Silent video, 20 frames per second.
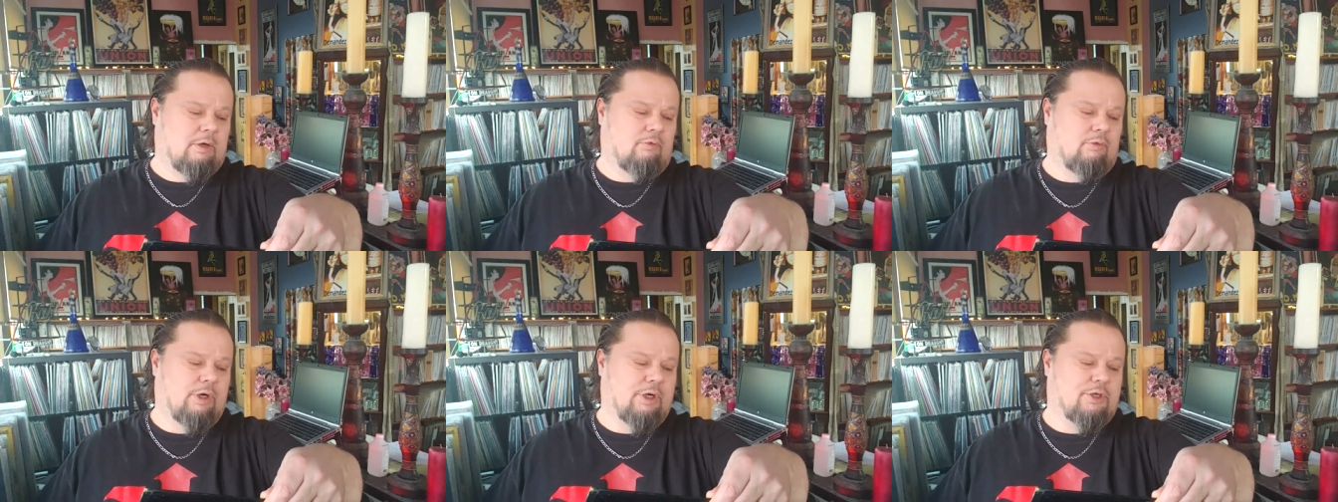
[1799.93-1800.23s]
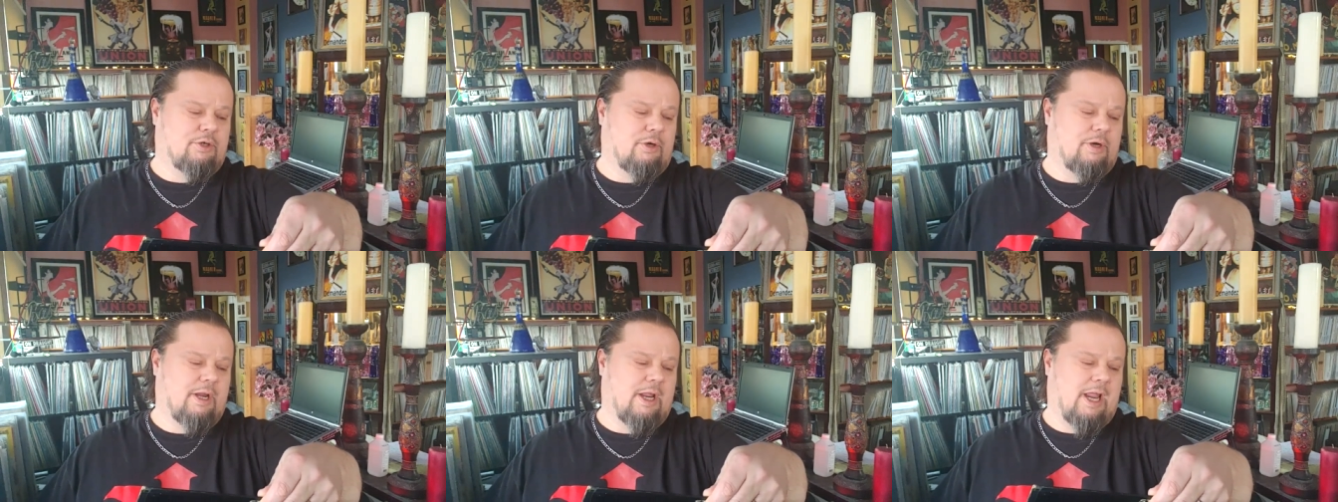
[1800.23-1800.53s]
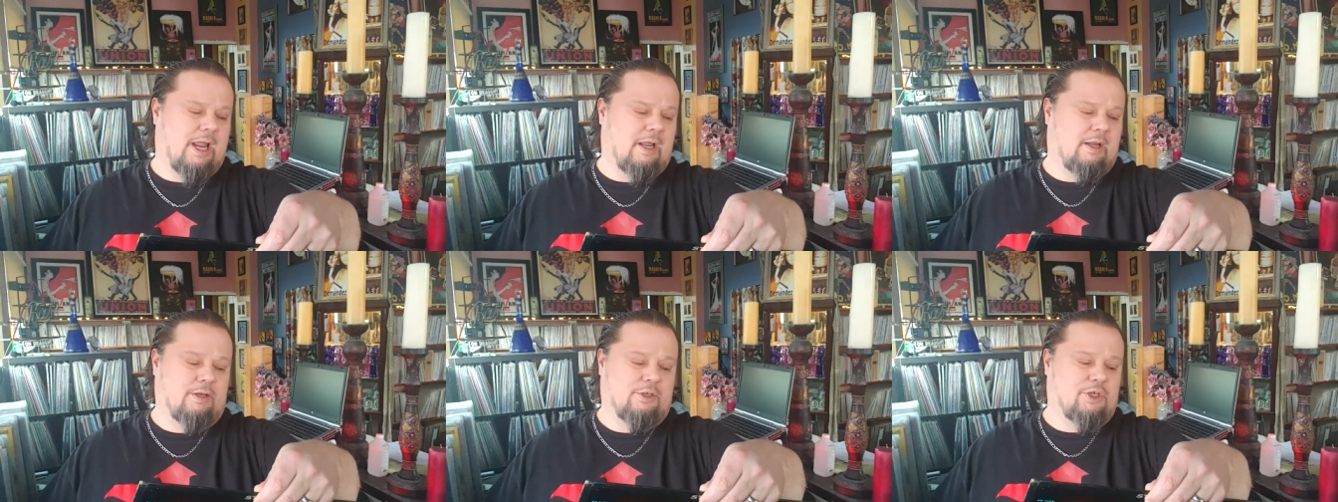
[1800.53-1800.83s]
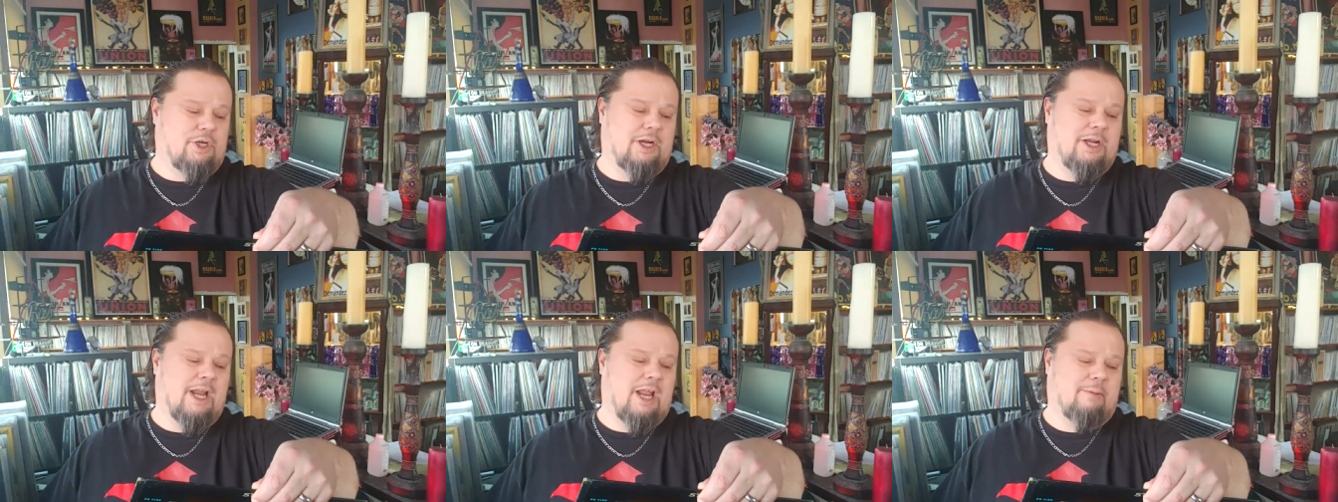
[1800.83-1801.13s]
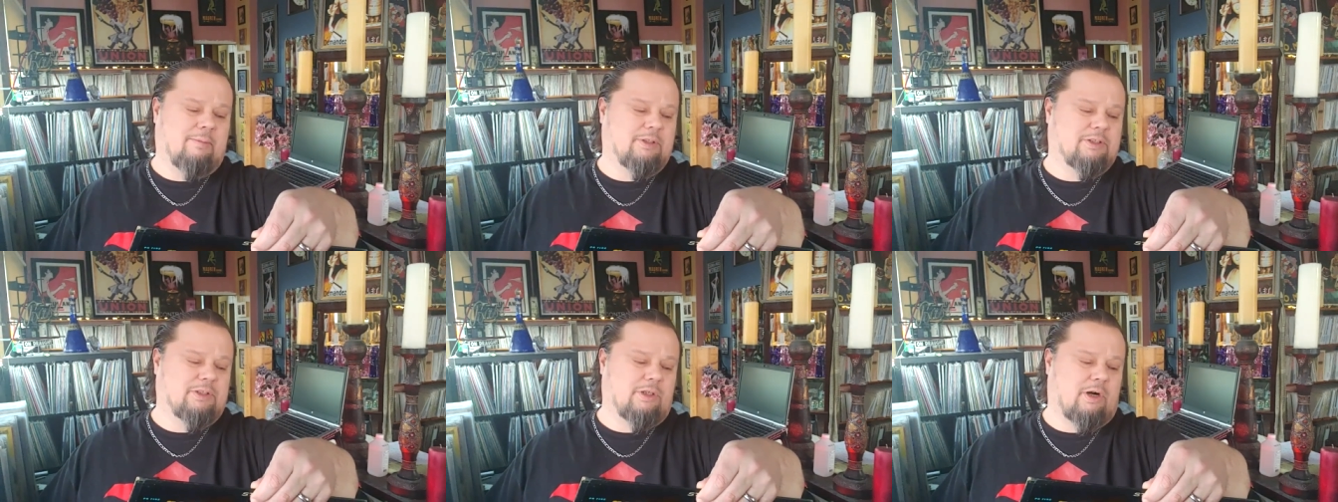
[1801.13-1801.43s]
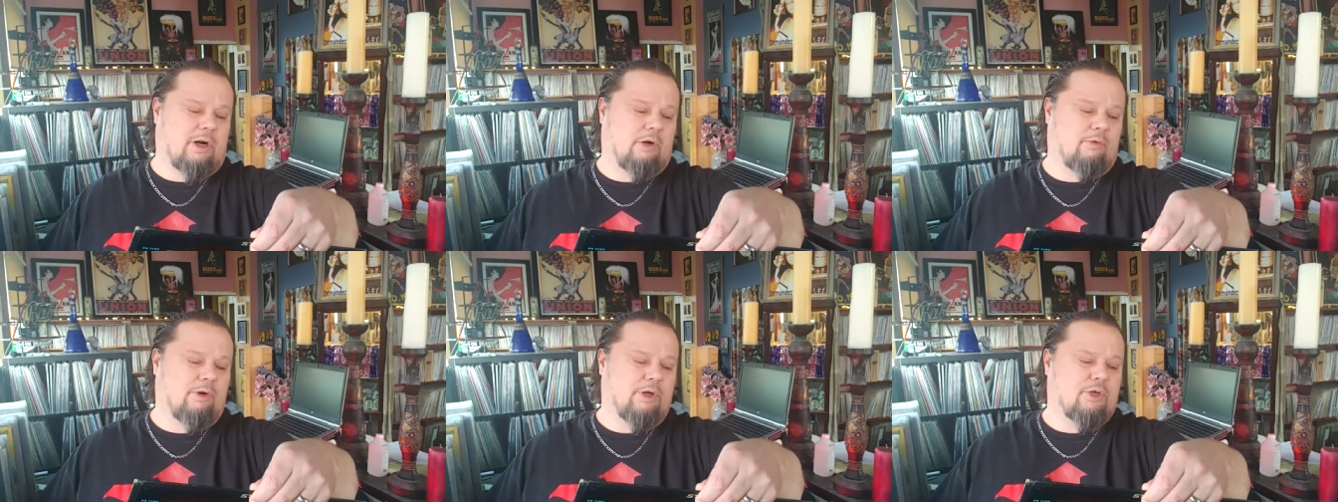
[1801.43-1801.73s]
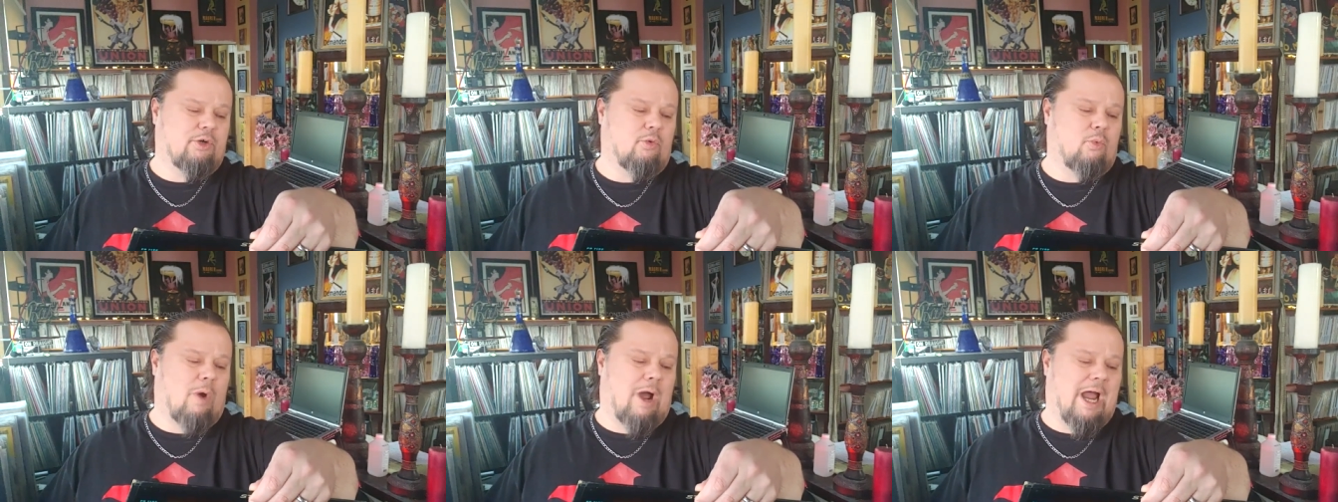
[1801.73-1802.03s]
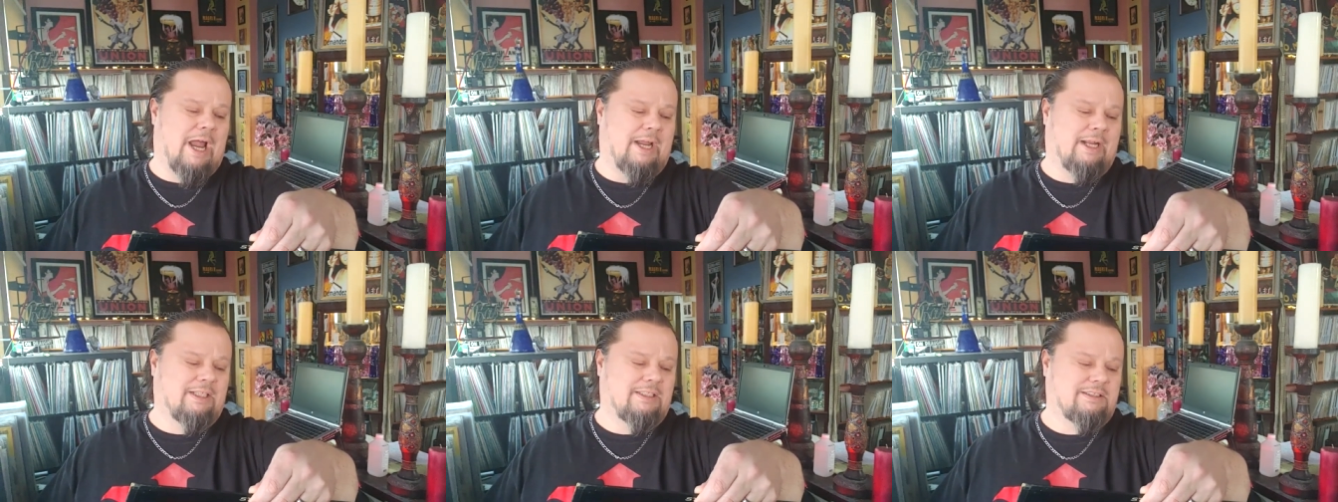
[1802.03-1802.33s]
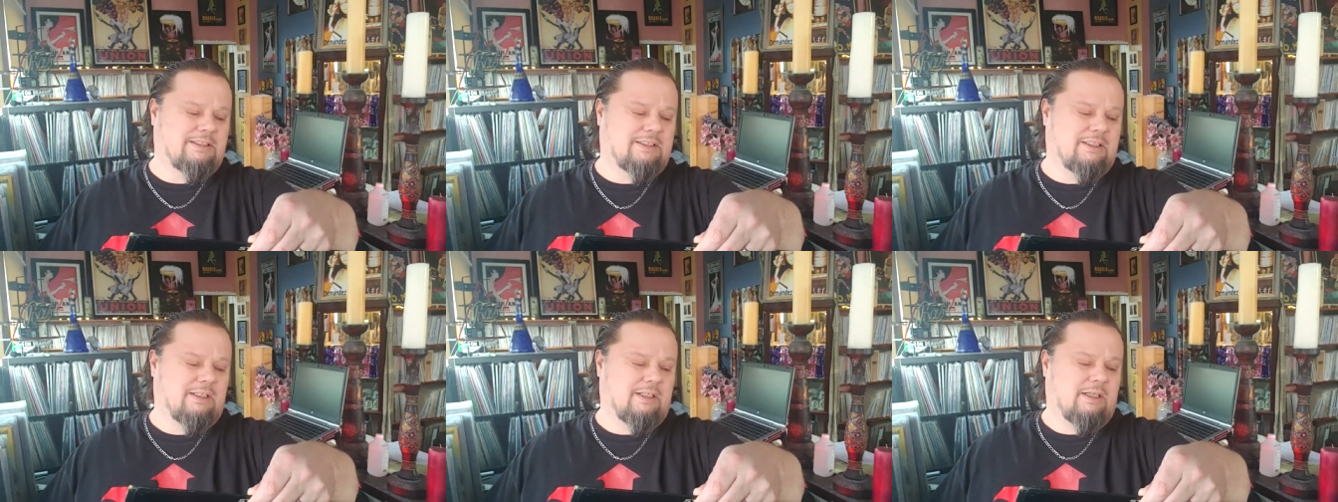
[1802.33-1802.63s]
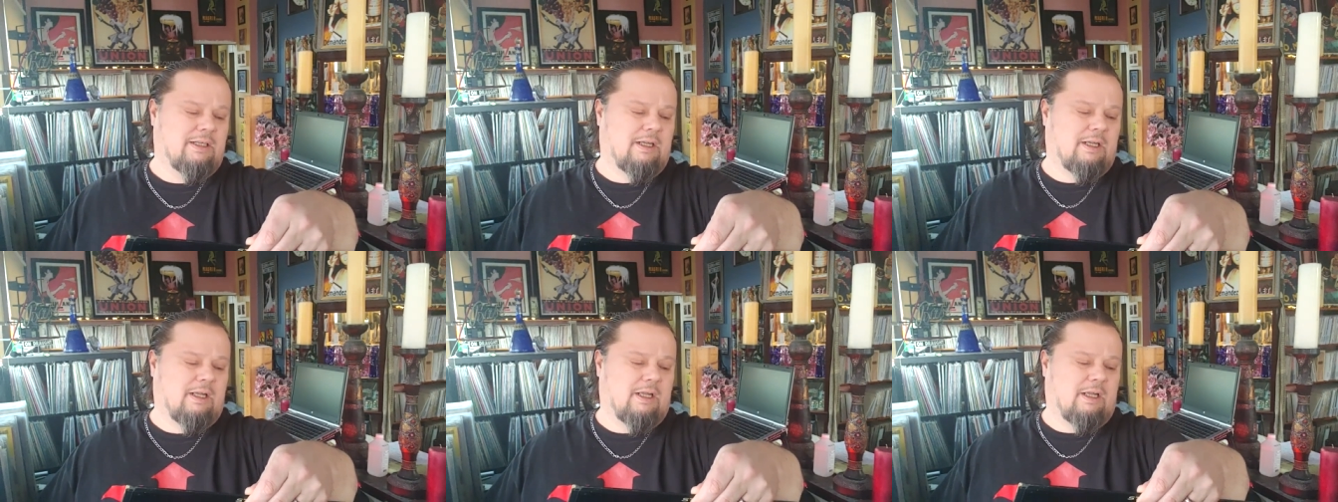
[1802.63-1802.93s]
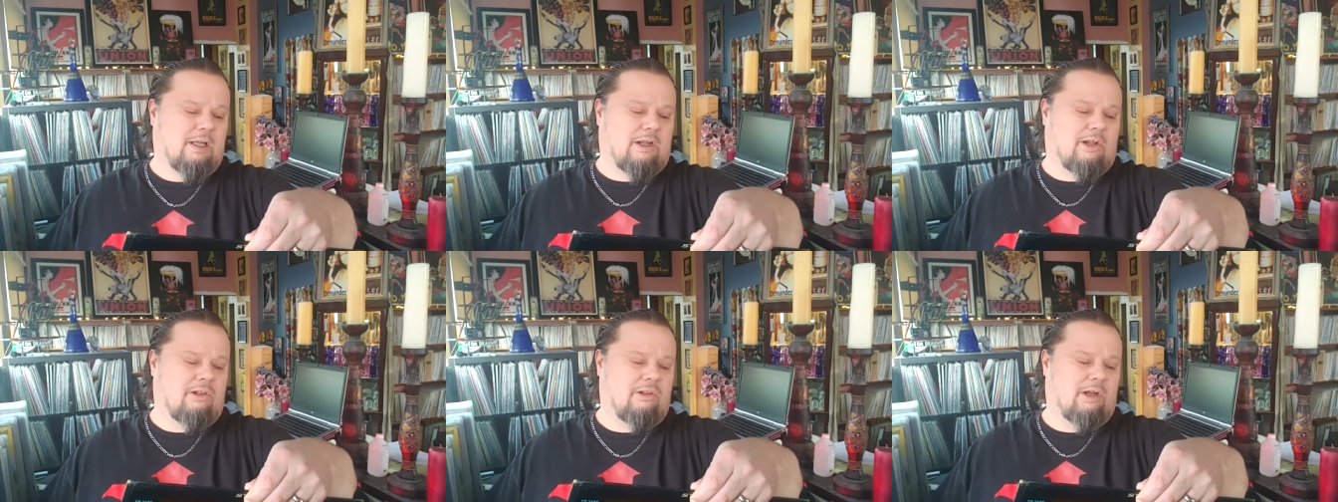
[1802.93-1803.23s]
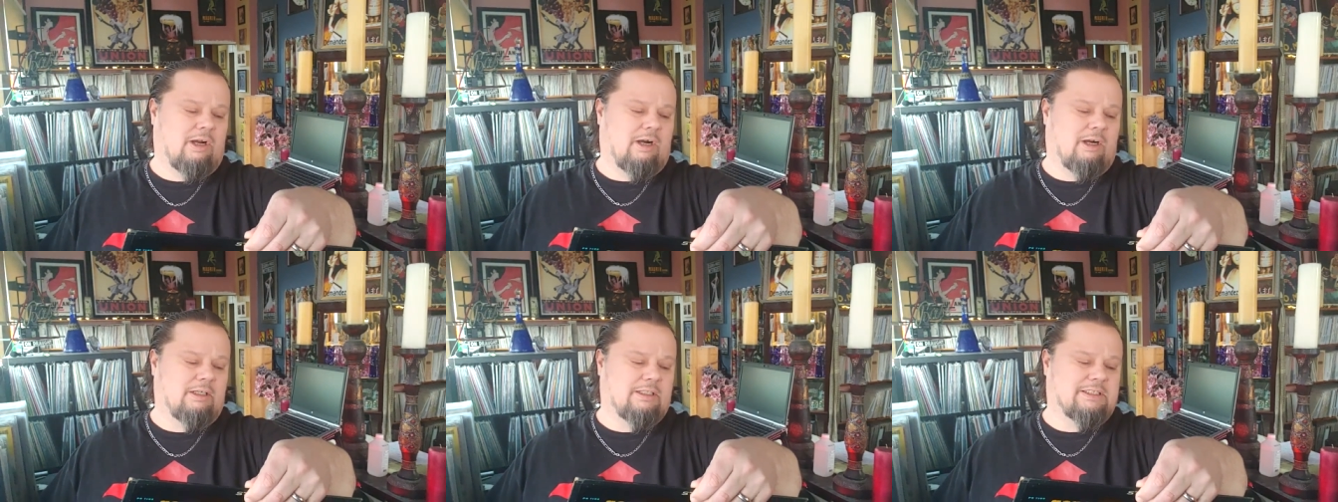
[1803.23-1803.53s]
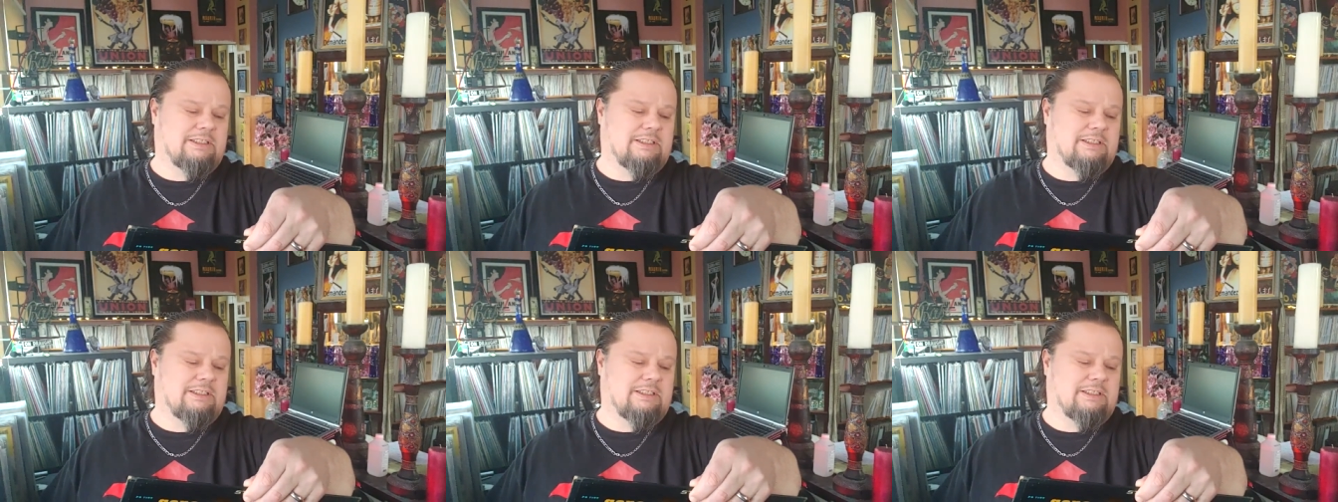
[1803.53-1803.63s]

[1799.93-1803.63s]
Richard An- Gene Ammon, sorry, Richard Wyans, Clarence